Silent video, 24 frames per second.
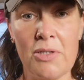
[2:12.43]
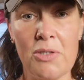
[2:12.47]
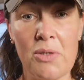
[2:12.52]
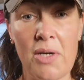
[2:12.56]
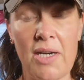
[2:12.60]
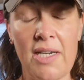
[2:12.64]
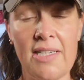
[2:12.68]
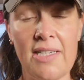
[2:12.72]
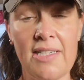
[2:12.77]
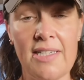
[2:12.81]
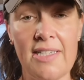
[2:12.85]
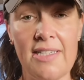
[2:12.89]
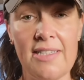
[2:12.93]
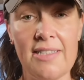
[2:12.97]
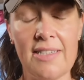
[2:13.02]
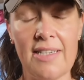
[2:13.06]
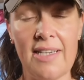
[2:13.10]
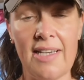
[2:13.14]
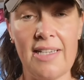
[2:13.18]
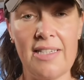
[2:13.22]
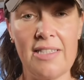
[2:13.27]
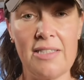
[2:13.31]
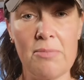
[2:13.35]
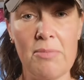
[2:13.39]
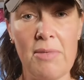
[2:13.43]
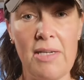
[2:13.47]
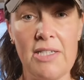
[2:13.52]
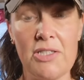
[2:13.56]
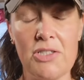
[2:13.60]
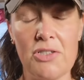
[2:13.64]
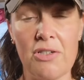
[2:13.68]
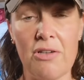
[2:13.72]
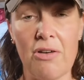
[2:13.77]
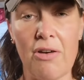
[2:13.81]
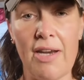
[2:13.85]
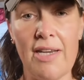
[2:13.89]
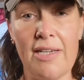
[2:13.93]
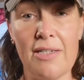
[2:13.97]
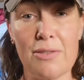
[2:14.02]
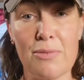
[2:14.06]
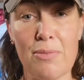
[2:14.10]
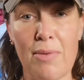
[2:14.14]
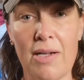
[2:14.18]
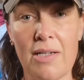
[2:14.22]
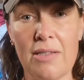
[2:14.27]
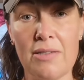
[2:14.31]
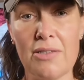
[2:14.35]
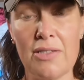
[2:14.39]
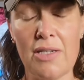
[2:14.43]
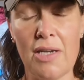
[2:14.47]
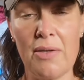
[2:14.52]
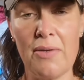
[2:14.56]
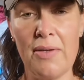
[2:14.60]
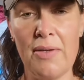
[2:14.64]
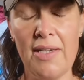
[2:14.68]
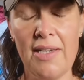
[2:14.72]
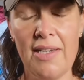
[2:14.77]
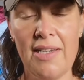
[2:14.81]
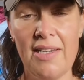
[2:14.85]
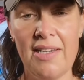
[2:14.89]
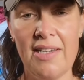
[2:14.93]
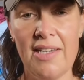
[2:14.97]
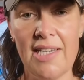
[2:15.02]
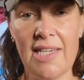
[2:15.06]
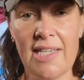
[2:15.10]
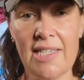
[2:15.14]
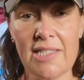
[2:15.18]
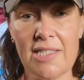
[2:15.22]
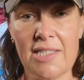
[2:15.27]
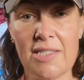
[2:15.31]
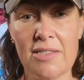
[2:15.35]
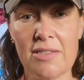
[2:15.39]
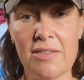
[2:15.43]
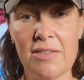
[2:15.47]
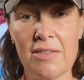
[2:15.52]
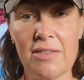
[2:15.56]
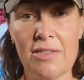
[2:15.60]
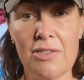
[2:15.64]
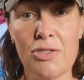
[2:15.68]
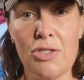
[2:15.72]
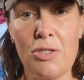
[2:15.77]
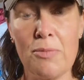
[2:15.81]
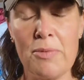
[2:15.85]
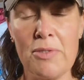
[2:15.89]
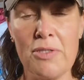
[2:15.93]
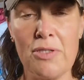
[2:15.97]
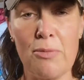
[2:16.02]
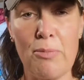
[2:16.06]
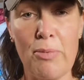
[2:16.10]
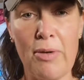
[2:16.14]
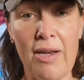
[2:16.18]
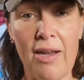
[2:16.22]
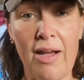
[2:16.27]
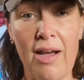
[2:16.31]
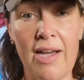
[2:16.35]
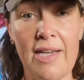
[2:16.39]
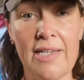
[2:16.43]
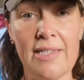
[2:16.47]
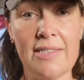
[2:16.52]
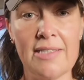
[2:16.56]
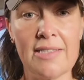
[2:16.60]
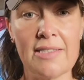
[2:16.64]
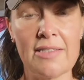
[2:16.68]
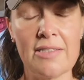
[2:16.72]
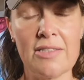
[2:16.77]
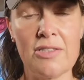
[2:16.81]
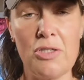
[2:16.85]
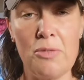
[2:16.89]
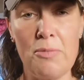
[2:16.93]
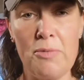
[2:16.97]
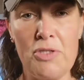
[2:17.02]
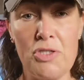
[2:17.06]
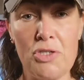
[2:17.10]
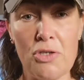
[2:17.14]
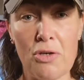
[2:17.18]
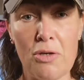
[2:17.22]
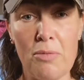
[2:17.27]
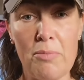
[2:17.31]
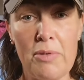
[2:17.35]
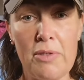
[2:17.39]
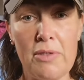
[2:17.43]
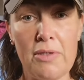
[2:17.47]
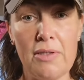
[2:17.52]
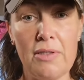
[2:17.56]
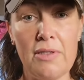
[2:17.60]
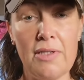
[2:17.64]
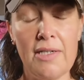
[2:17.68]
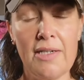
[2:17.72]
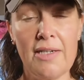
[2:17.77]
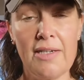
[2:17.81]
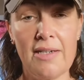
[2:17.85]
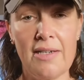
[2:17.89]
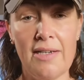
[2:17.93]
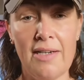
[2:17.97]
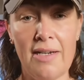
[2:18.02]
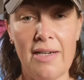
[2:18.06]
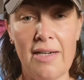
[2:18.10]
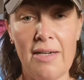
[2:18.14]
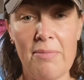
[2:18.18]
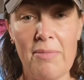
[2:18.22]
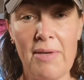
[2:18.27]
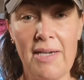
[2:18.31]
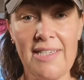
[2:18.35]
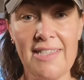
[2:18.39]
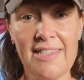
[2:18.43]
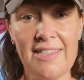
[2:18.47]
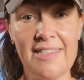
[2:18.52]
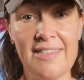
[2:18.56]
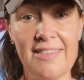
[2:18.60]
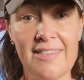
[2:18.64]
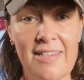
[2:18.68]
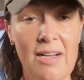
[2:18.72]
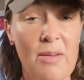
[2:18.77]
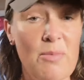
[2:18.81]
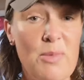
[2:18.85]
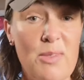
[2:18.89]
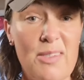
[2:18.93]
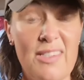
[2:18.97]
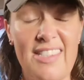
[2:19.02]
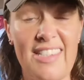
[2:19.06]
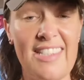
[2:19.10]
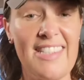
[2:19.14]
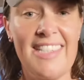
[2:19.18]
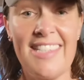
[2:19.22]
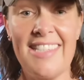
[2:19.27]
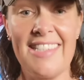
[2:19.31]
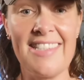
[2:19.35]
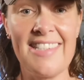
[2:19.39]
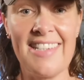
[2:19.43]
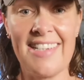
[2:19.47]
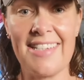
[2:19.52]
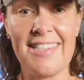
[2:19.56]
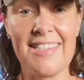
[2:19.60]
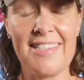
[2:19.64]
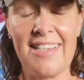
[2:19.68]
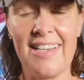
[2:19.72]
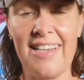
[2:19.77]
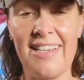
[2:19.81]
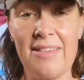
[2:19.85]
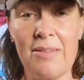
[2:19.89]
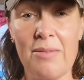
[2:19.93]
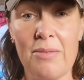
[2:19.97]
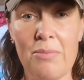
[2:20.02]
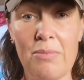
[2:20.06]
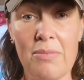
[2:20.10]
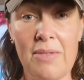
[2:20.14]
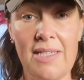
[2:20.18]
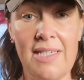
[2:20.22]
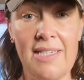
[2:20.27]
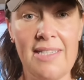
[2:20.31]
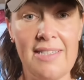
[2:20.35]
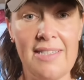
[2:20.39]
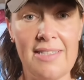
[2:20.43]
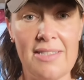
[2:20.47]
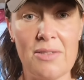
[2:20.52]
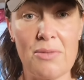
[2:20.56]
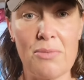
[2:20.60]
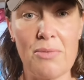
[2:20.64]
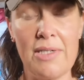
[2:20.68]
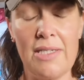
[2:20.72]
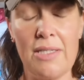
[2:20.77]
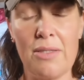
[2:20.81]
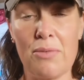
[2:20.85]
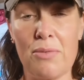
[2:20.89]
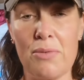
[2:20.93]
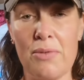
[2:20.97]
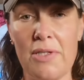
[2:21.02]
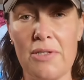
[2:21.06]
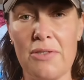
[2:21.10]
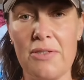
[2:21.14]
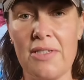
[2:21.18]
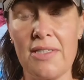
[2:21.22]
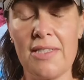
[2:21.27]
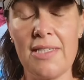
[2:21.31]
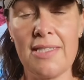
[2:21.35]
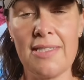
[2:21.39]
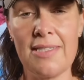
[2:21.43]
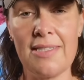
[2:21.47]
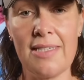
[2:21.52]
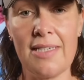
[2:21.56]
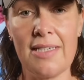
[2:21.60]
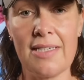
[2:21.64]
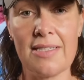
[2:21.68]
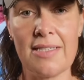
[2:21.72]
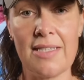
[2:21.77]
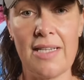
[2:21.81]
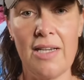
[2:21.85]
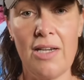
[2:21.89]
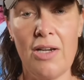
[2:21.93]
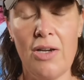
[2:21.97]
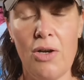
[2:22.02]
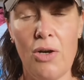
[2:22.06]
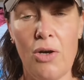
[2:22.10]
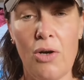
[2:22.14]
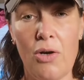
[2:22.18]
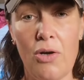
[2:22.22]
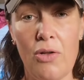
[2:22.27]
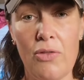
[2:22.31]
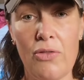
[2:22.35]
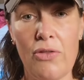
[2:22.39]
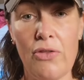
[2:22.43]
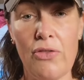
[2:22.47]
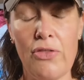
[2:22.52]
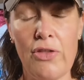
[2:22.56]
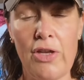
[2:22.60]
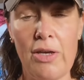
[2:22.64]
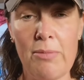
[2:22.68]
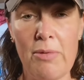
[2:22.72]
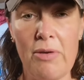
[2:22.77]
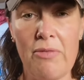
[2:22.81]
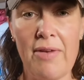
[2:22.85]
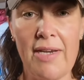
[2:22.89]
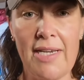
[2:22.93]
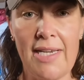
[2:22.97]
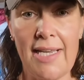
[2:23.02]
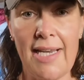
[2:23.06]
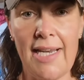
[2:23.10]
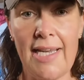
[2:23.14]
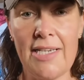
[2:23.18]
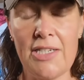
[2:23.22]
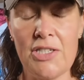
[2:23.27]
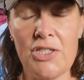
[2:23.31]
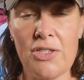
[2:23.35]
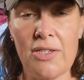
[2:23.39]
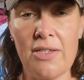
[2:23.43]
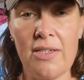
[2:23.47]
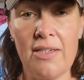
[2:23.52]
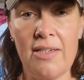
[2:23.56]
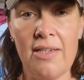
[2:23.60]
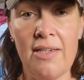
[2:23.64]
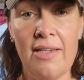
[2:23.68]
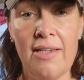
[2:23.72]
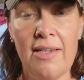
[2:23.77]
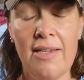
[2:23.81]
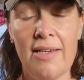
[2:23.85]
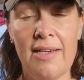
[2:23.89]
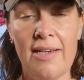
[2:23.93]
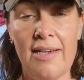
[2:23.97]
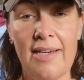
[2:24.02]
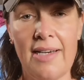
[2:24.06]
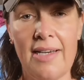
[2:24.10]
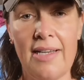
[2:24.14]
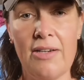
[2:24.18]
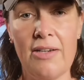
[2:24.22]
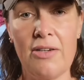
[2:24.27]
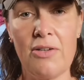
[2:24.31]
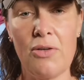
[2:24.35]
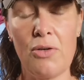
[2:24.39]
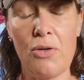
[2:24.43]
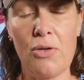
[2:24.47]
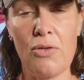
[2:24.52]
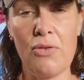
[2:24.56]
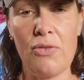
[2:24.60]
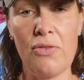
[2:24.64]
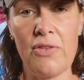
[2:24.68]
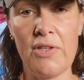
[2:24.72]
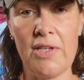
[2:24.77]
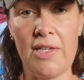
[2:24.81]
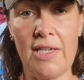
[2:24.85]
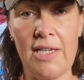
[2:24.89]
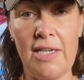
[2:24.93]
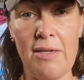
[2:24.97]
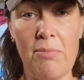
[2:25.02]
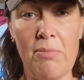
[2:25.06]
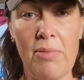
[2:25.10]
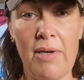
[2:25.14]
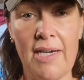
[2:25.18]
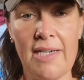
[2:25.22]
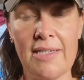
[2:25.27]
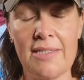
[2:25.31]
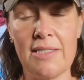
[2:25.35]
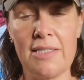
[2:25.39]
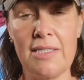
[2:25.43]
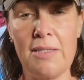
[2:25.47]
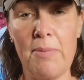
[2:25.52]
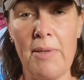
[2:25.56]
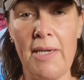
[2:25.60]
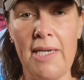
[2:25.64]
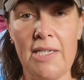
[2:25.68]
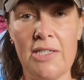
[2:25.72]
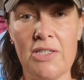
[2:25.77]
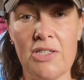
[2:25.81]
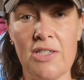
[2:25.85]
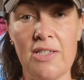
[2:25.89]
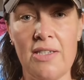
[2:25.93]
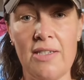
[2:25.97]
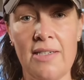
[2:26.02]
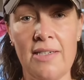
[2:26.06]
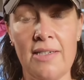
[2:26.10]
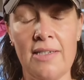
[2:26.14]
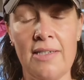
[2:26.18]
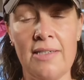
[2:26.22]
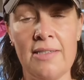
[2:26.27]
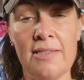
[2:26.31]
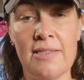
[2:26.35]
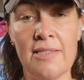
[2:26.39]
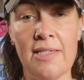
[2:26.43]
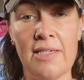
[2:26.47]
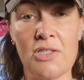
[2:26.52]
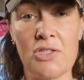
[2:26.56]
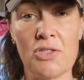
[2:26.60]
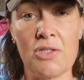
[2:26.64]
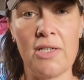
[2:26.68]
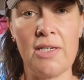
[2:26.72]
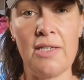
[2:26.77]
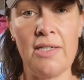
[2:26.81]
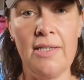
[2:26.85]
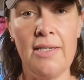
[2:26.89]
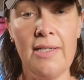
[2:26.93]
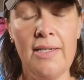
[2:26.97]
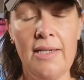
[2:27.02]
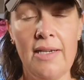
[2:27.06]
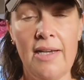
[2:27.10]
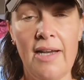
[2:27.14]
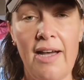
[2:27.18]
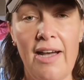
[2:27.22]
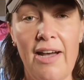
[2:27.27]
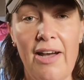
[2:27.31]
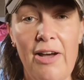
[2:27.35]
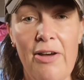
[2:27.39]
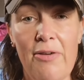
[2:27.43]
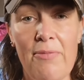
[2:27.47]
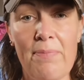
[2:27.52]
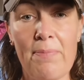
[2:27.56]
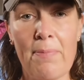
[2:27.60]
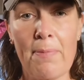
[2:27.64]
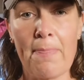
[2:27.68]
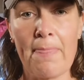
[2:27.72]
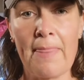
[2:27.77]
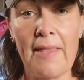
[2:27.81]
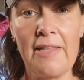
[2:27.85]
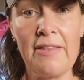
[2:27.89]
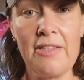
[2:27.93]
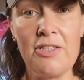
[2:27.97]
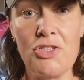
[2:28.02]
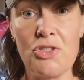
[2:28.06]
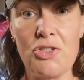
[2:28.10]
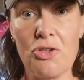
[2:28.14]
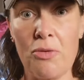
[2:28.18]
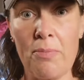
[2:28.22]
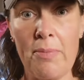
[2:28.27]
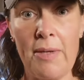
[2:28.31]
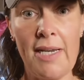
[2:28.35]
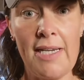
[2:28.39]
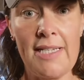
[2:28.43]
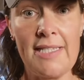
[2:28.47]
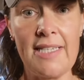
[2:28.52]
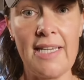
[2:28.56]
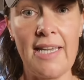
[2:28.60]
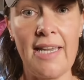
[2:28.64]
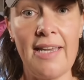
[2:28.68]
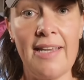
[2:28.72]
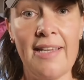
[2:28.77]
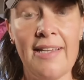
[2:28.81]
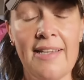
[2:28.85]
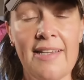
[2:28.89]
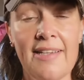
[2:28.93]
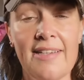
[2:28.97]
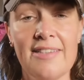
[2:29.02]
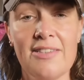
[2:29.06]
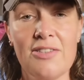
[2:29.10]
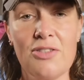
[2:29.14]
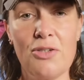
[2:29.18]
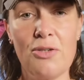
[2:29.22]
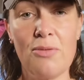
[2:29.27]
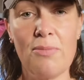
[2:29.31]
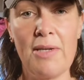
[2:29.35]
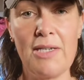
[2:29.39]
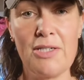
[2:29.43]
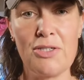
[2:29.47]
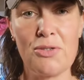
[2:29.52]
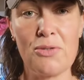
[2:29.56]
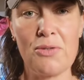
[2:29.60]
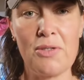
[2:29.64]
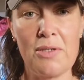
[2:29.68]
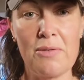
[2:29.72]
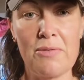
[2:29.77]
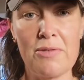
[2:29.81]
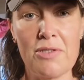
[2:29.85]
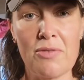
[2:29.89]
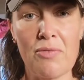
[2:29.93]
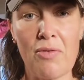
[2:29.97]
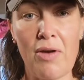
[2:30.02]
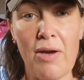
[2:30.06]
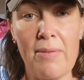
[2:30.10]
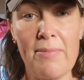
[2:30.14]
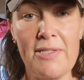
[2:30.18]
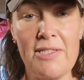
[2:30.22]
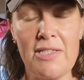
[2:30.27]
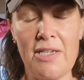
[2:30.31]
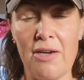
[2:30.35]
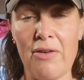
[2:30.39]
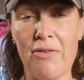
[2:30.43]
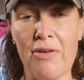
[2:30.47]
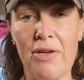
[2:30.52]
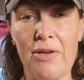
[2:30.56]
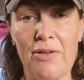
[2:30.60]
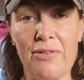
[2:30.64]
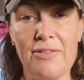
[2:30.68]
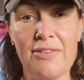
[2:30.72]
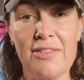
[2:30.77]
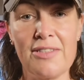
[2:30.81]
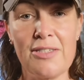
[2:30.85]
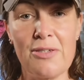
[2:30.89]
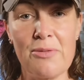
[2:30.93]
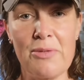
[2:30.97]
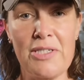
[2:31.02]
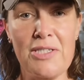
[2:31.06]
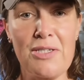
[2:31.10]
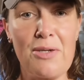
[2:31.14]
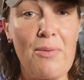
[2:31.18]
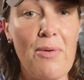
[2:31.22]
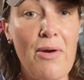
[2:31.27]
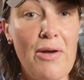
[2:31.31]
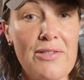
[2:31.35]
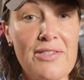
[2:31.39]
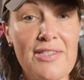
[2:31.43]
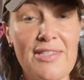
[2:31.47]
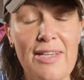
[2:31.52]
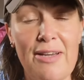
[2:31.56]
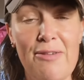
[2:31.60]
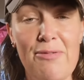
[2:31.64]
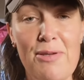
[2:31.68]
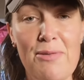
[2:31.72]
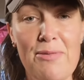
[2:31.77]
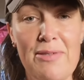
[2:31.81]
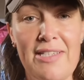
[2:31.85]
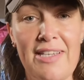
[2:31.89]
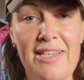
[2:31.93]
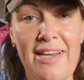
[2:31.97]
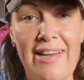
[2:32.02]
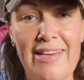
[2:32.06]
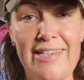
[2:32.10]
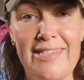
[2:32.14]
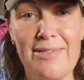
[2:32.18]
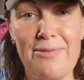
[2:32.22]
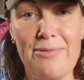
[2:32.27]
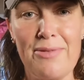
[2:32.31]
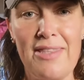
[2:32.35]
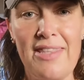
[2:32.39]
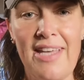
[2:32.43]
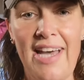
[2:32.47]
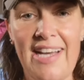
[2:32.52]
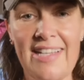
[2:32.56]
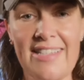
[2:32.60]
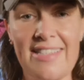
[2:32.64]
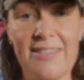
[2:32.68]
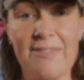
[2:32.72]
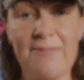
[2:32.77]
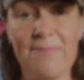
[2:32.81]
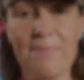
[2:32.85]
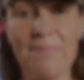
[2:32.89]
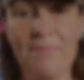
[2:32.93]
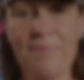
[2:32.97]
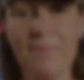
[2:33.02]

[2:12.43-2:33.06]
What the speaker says: graded and military grade as well, so it's super light, super durable, and it comes with statistics, and we needed to read through all those statistics on the thermoregulation and on the impact dissipation, etc., and the durability, to make sure that it was the right material, to which it was. So we were delighted with that.